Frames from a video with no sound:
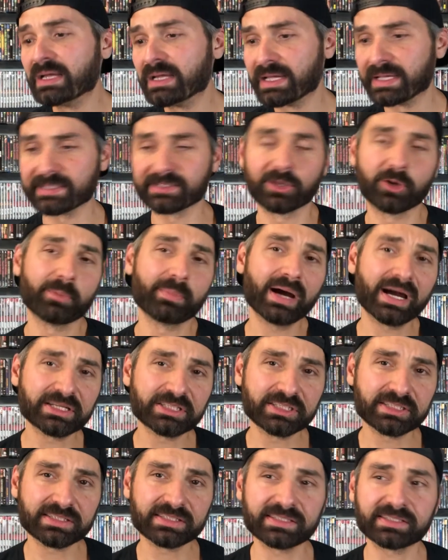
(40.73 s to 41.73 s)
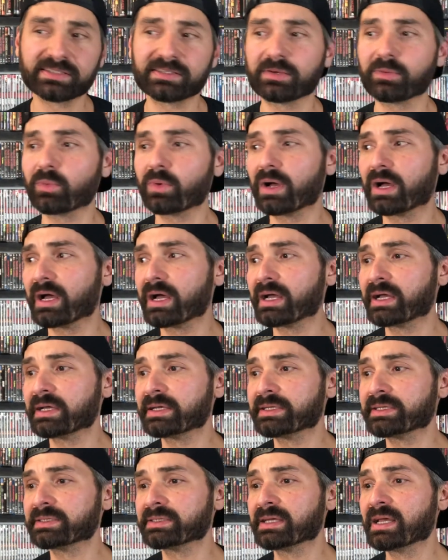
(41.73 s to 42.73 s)
as low budget as it
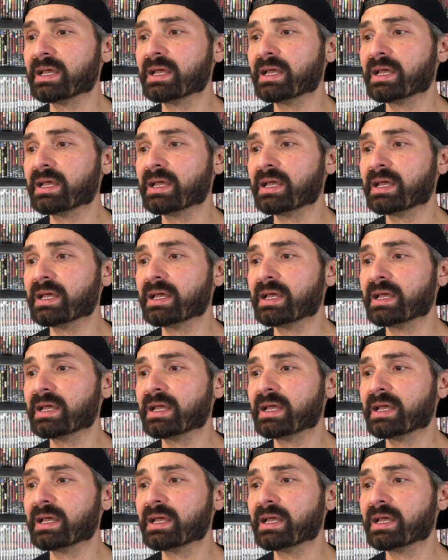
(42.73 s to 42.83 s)
was.